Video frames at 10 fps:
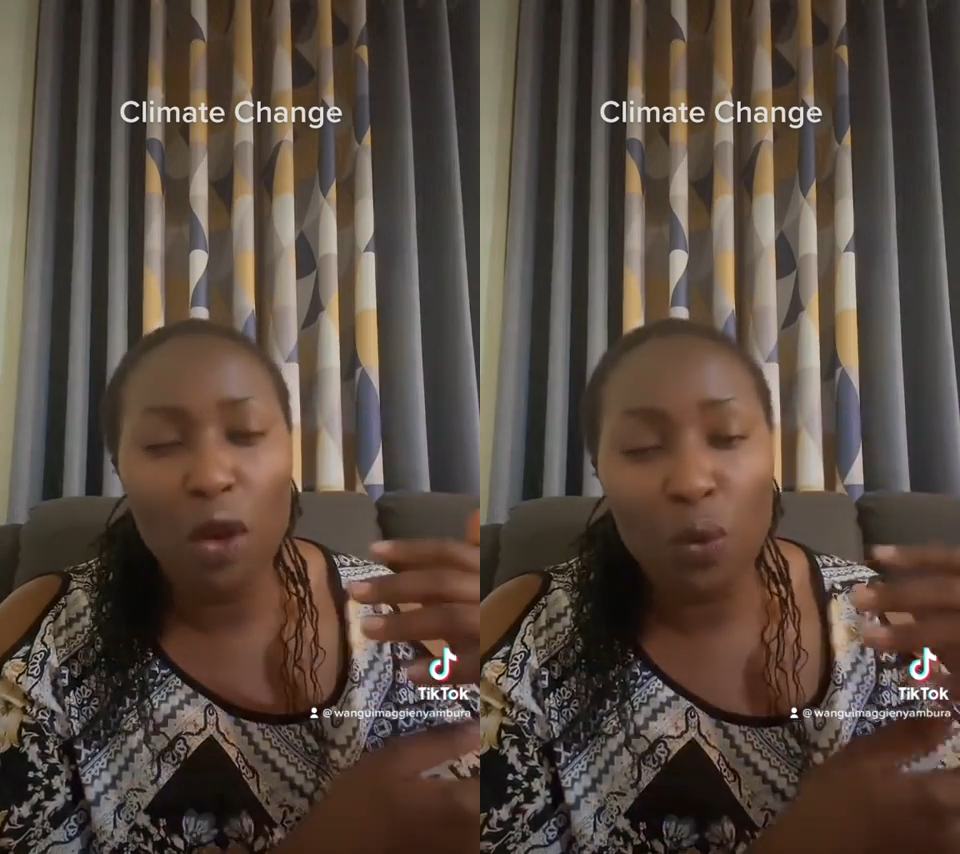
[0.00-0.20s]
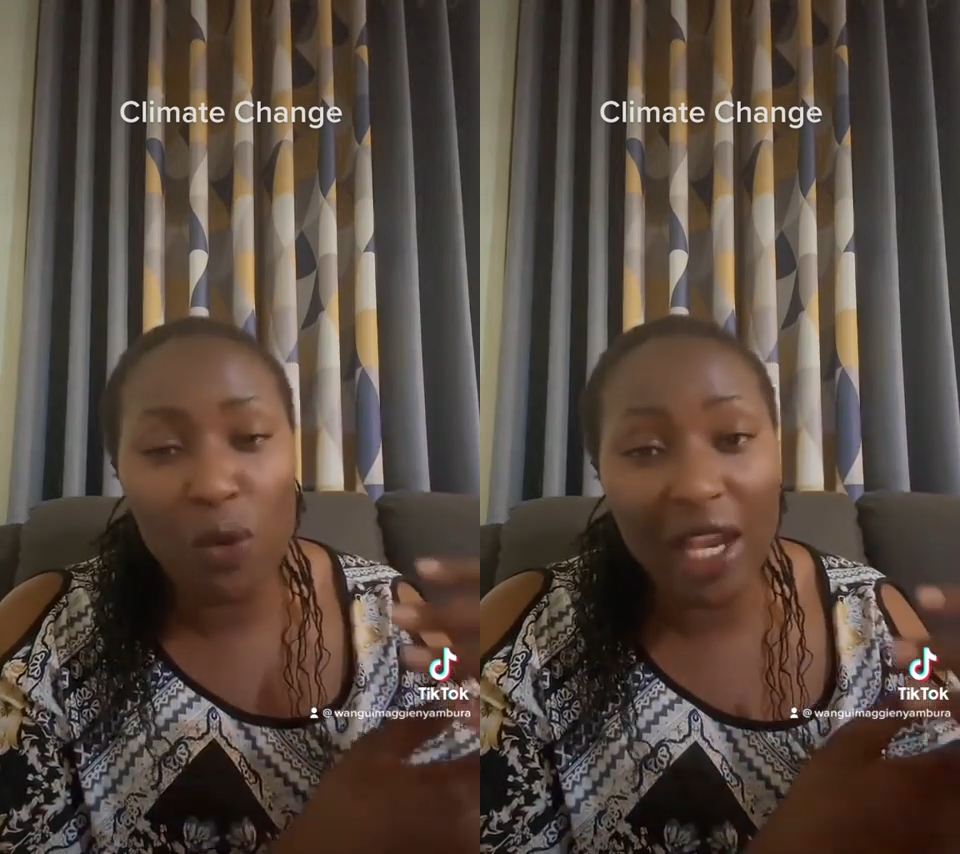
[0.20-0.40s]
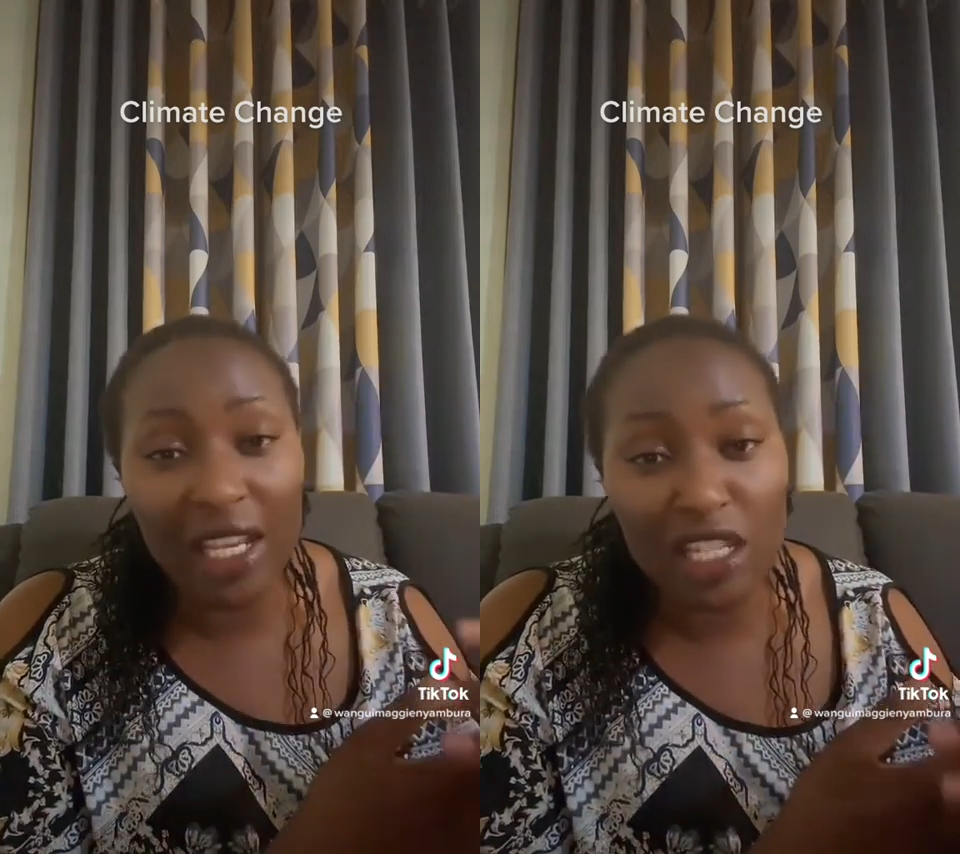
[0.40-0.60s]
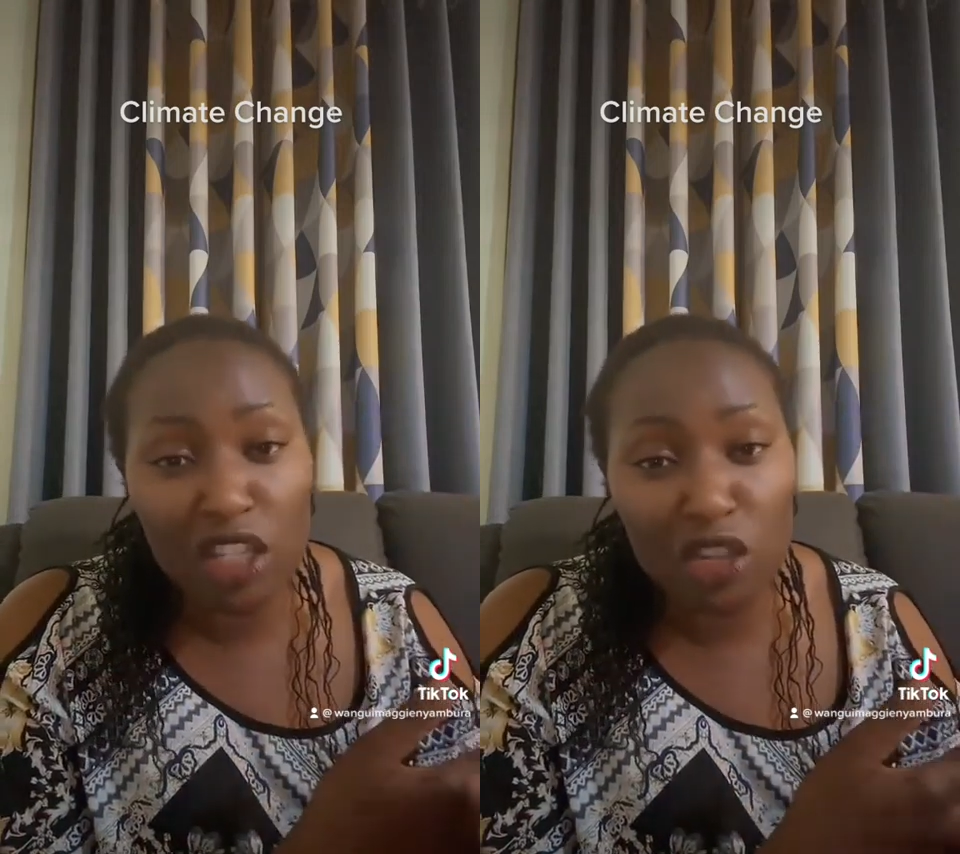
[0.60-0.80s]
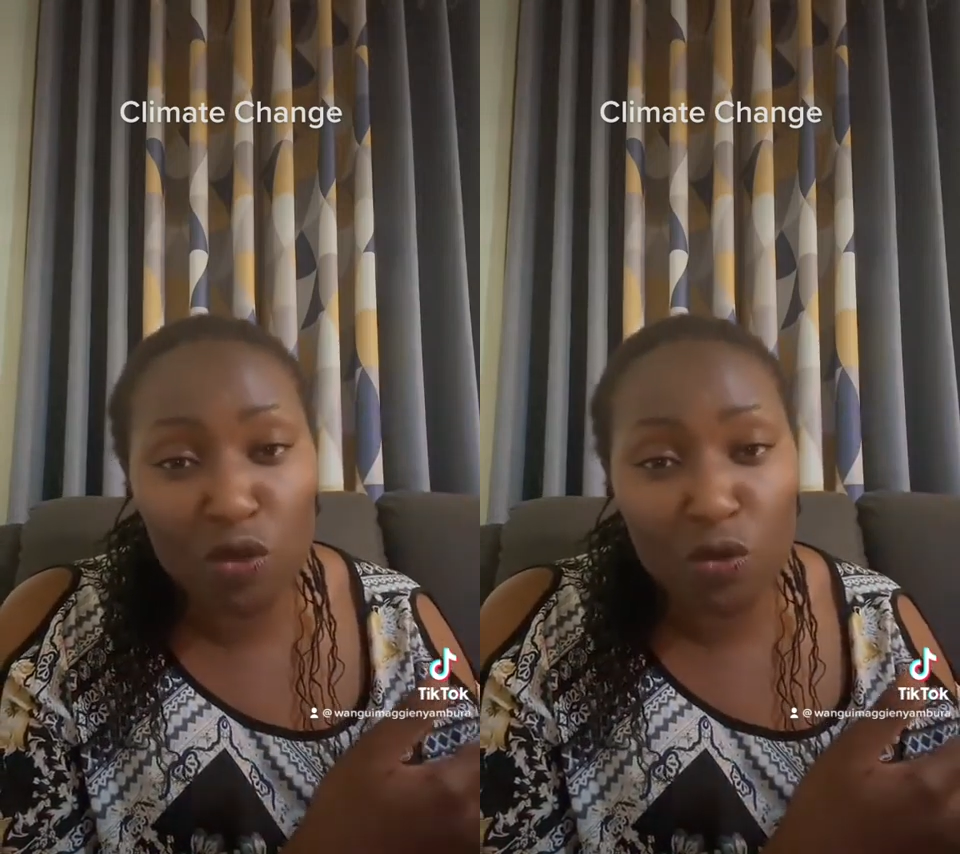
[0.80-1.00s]
We are getting
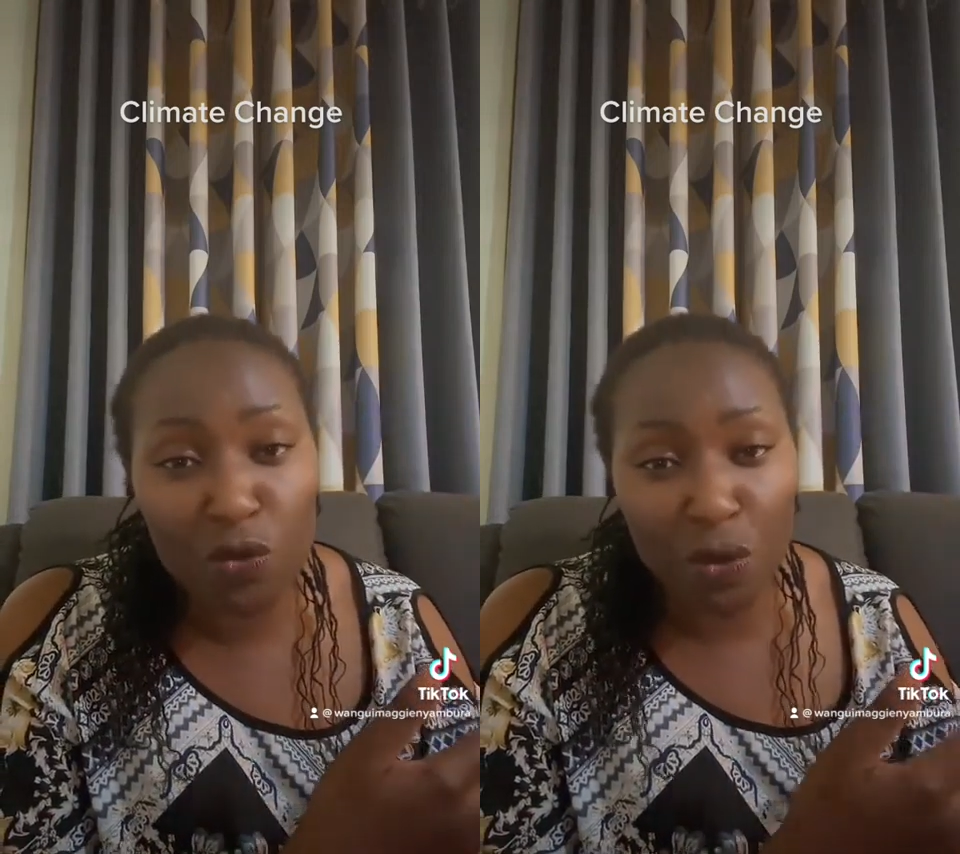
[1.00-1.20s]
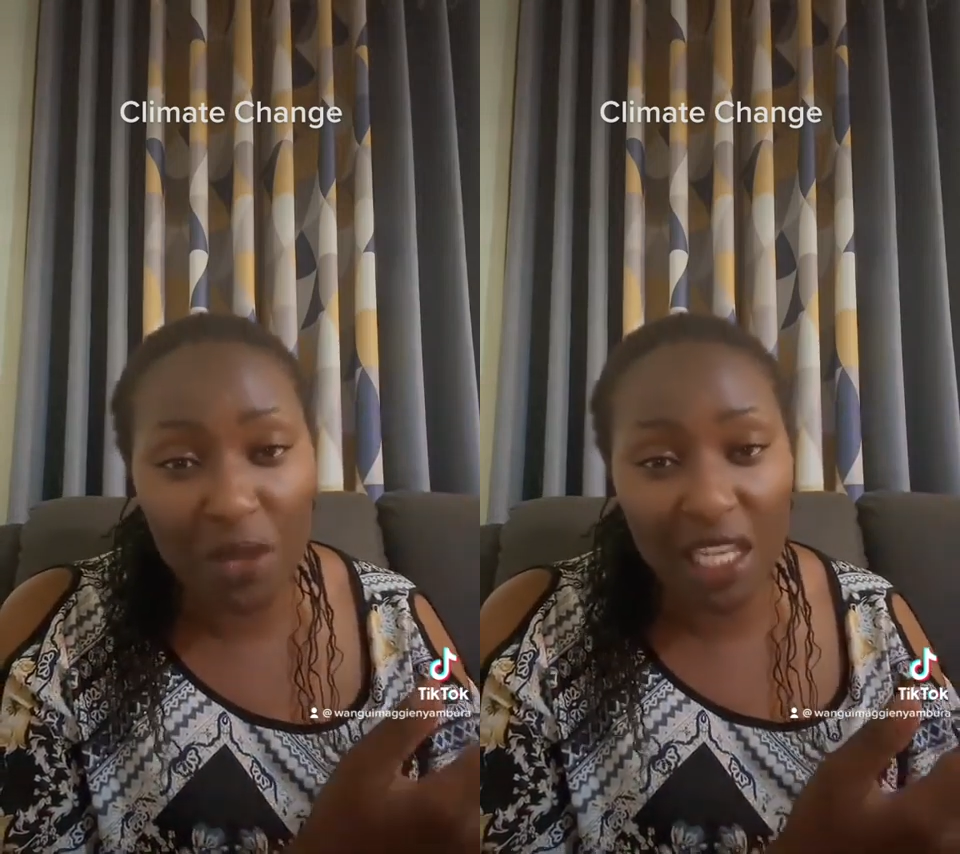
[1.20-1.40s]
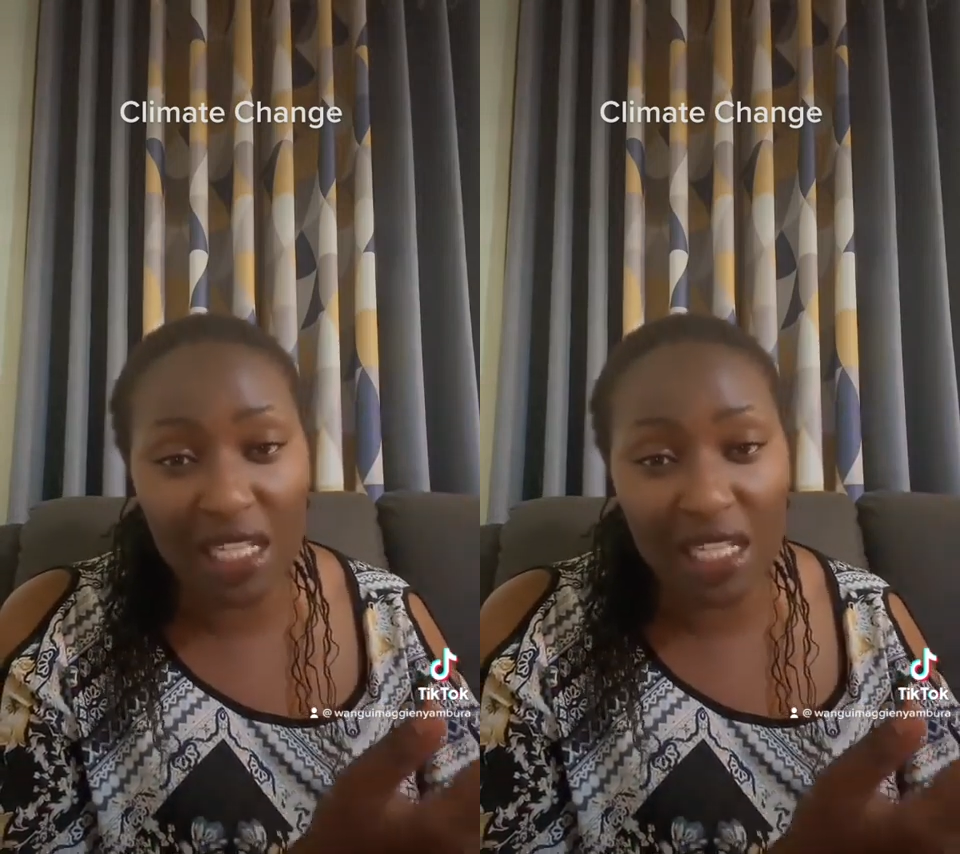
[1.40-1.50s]
CO2 from the